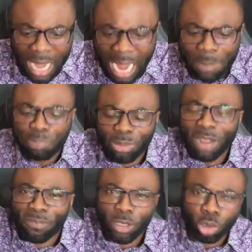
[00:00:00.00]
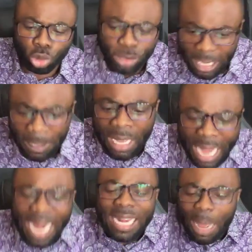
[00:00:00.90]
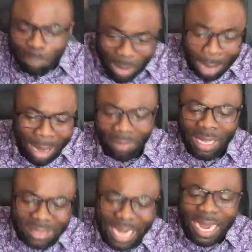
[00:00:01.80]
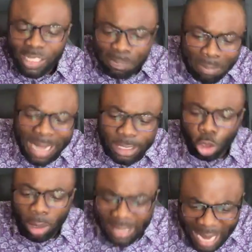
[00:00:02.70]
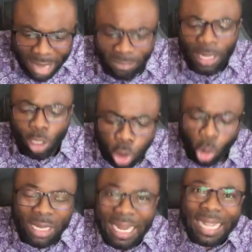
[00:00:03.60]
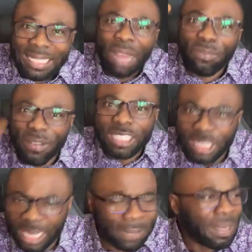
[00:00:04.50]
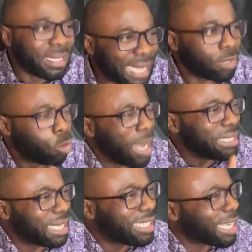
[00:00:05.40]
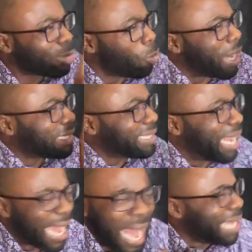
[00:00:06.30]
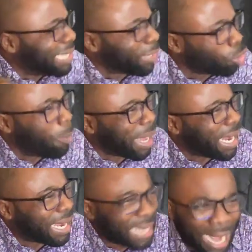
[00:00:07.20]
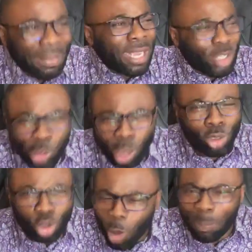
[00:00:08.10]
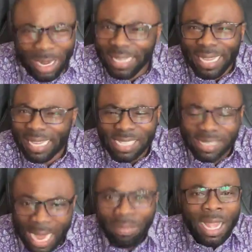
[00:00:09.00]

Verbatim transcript: I pray for you today. Any power that has made your life look like that fig tree that when Jesus went there, Ayadobalagada, Zonto Paligedeska,